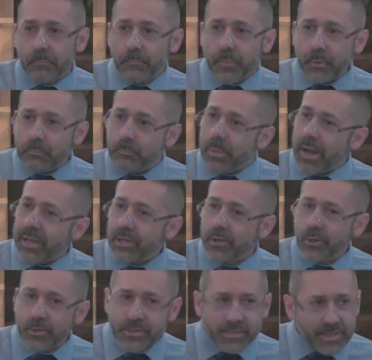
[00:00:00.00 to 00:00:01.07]
But by
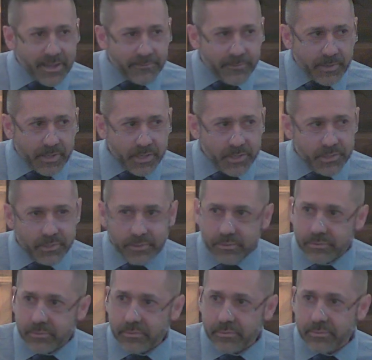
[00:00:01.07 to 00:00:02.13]
whose definition
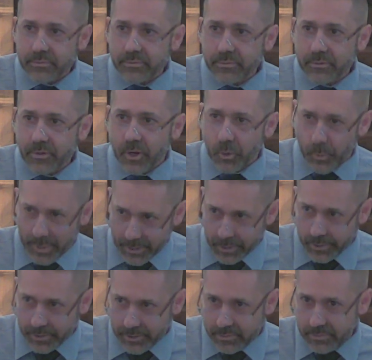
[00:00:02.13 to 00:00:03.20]
are we
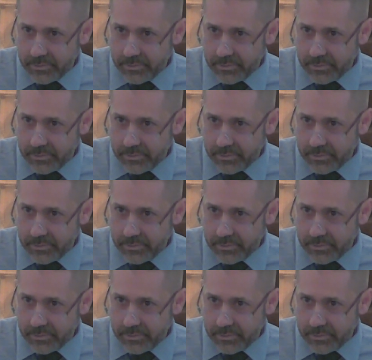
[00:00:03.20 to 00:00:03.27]
good?